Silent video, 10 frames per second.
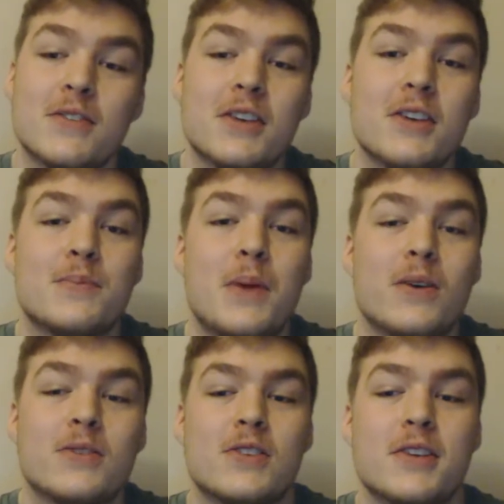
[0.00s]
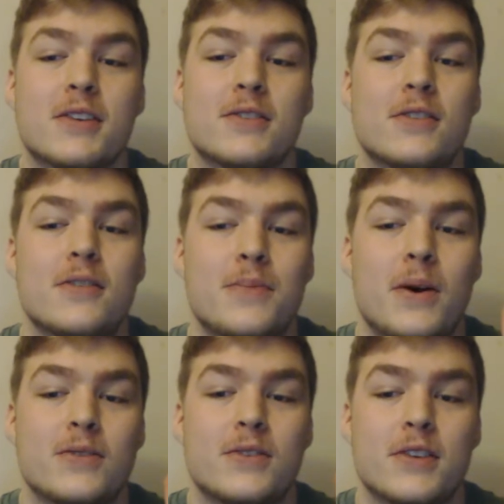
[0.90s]
I think it's part six.
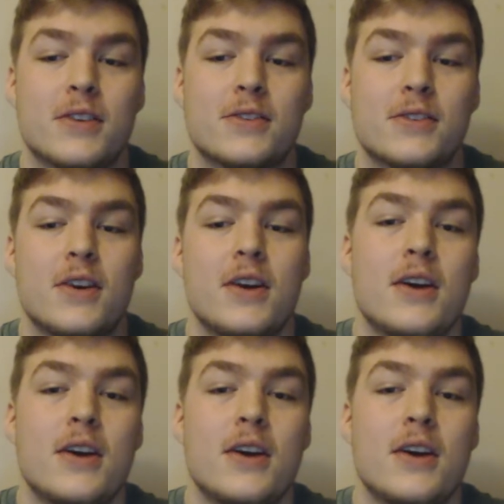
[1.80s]
Part six.